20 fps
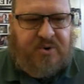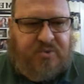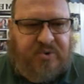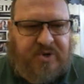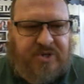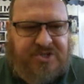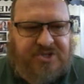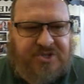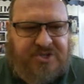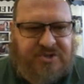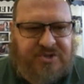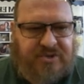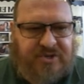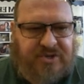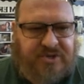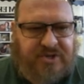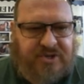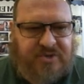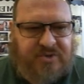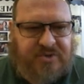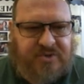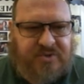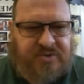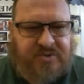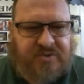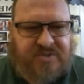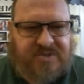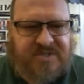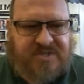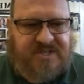would you
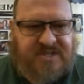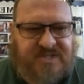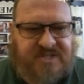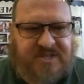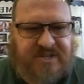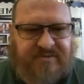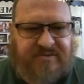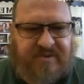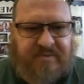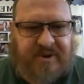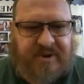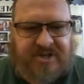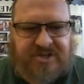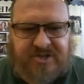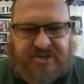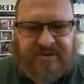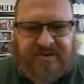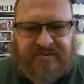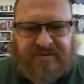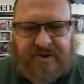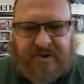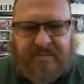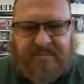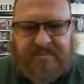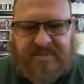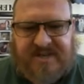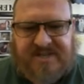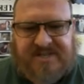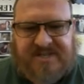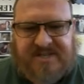use this information if you're in
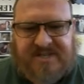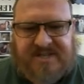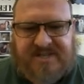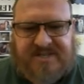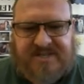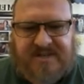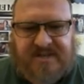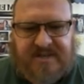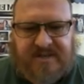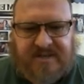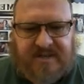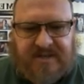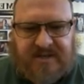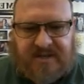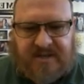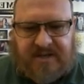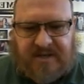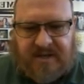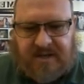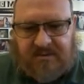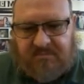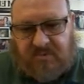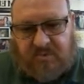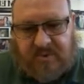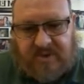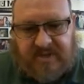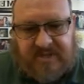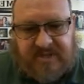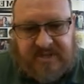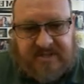business?
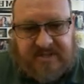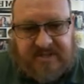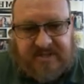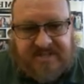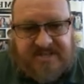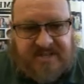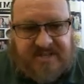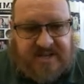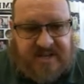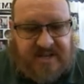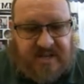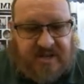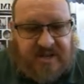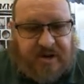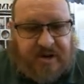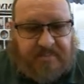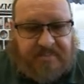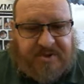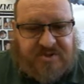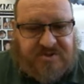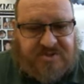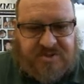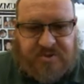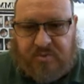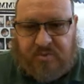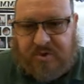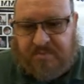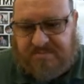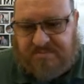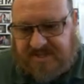Well, it'll help you
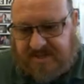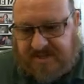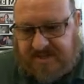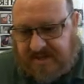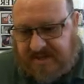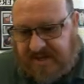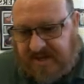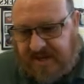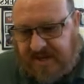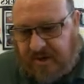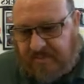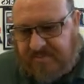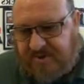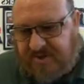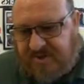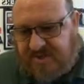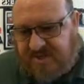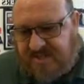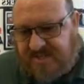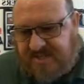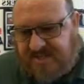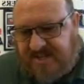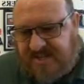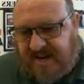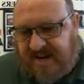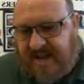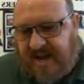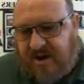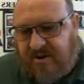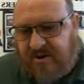to
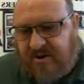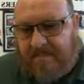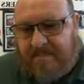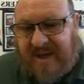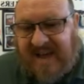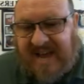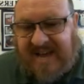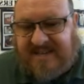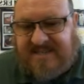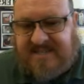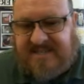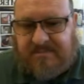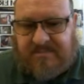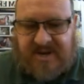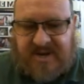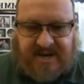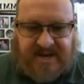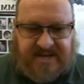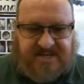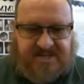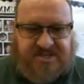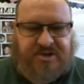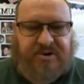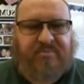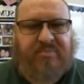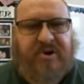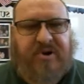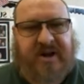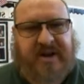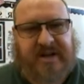decide how to maximize your
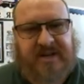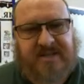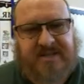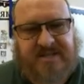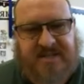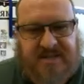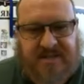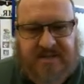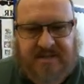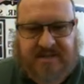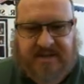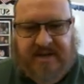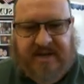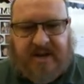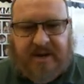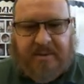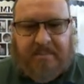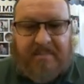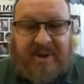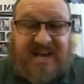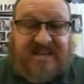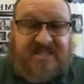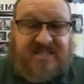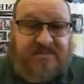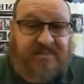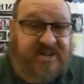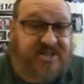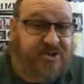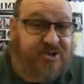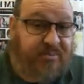product. Okay, how to
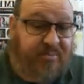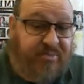maximize your